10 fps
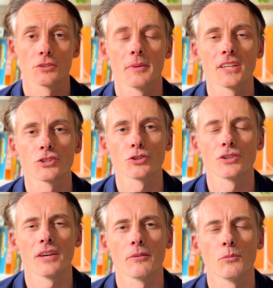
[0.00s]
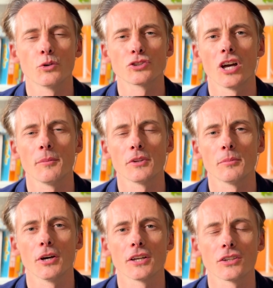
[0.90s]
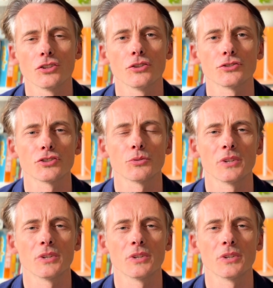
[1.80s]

So making sure you're having more time on the bike, not just at